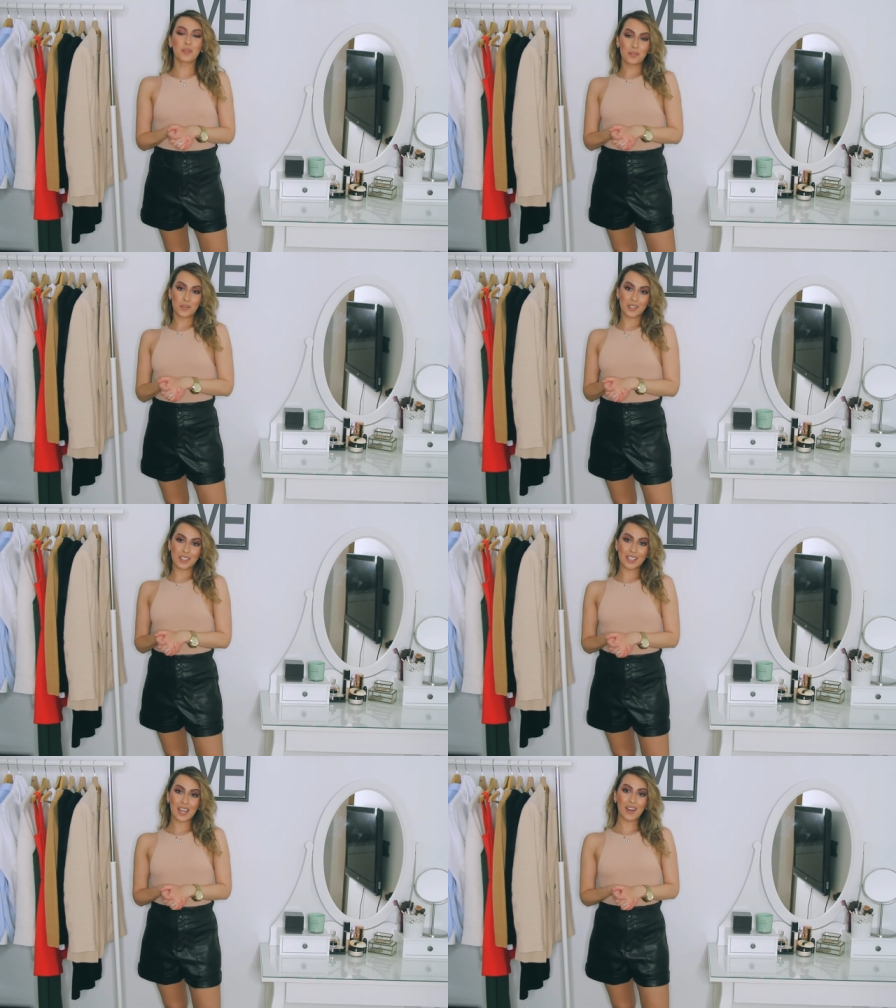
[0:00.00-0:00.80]
me for
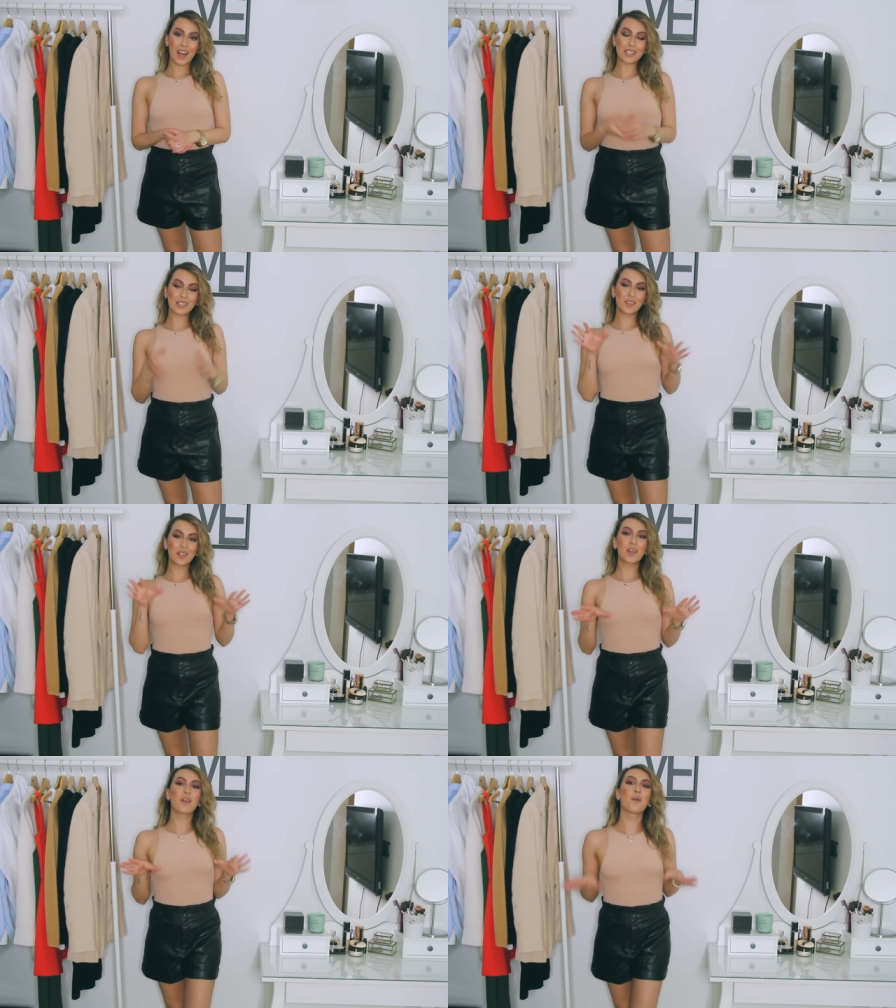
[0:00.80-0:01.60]
today, guys. I
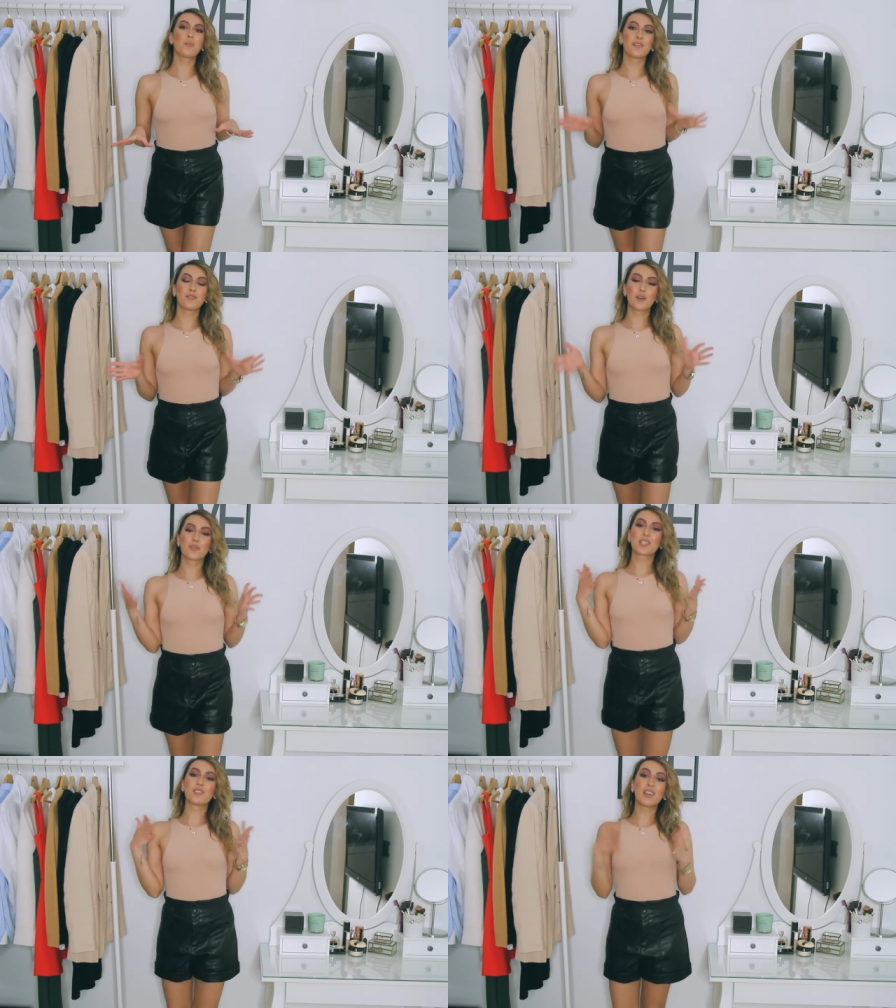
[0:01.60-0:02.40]
really hope you found
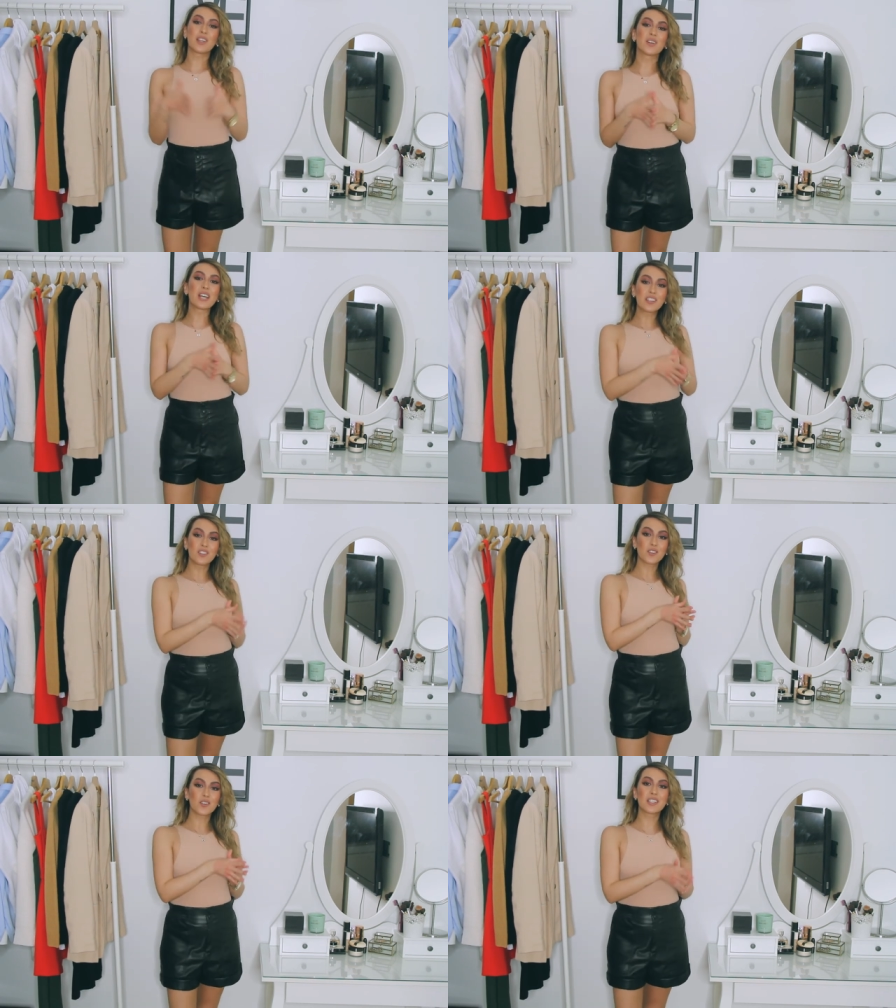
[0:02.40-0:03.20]
this video
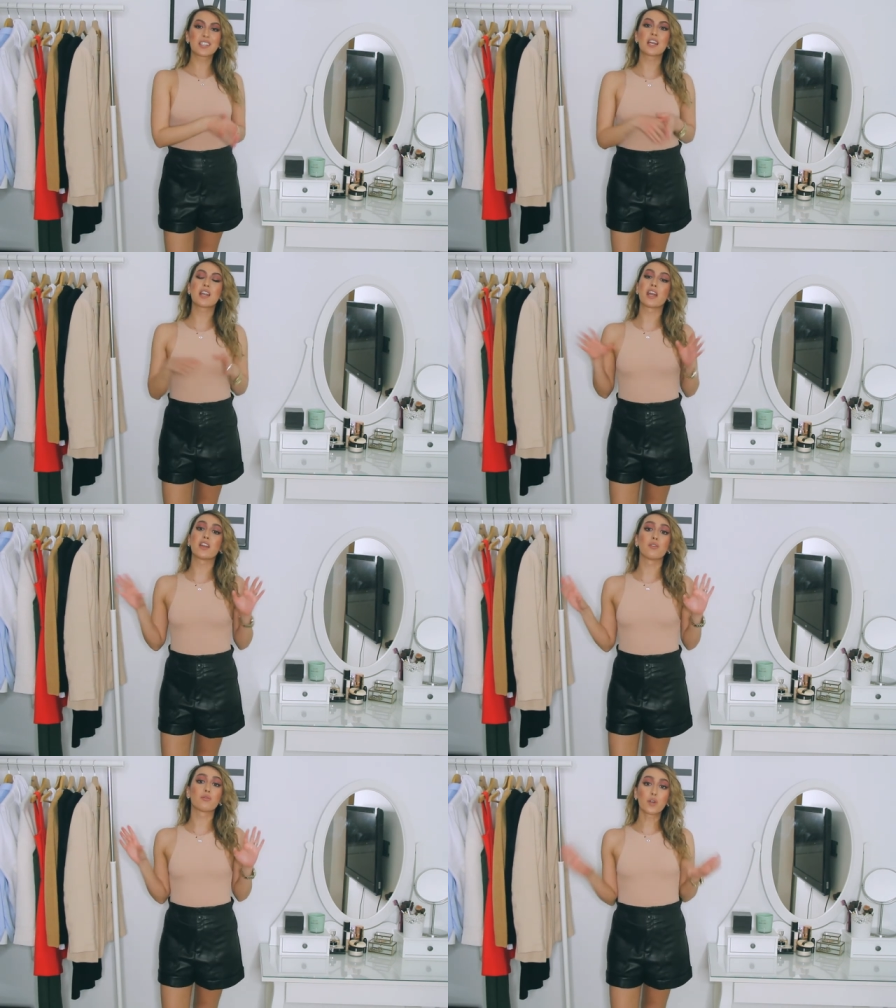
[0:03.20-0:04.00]
interesting and
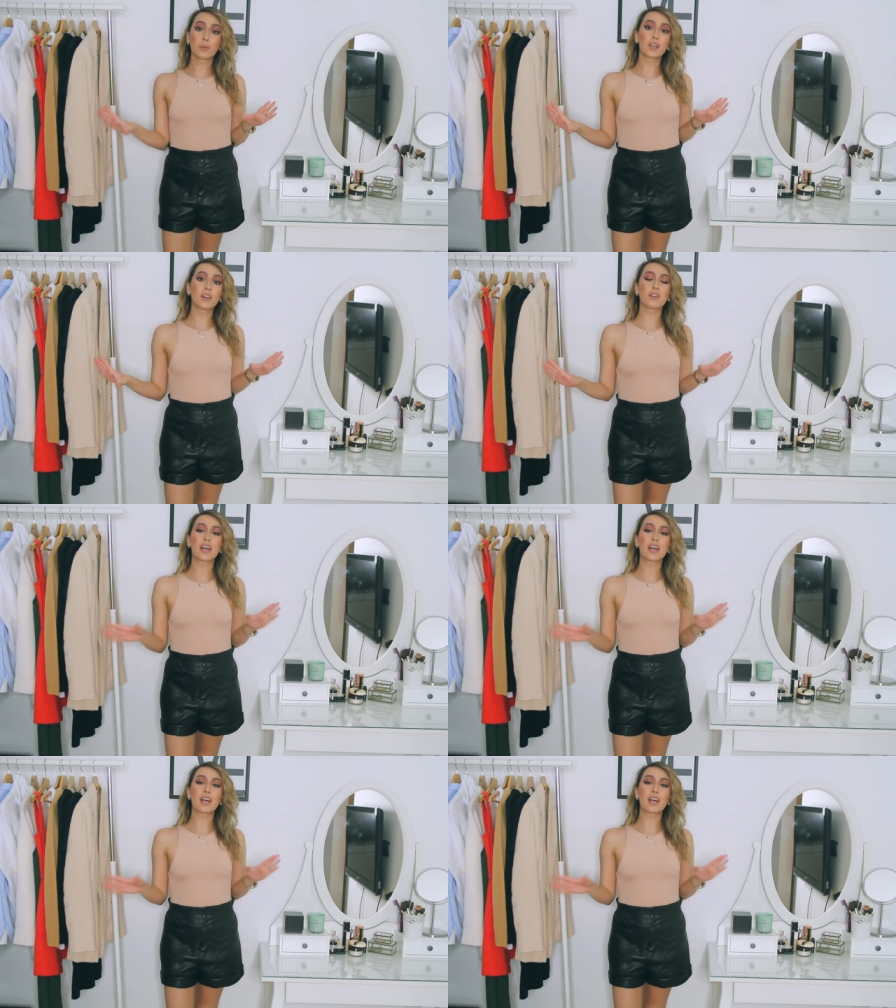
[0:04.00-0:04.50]
informative.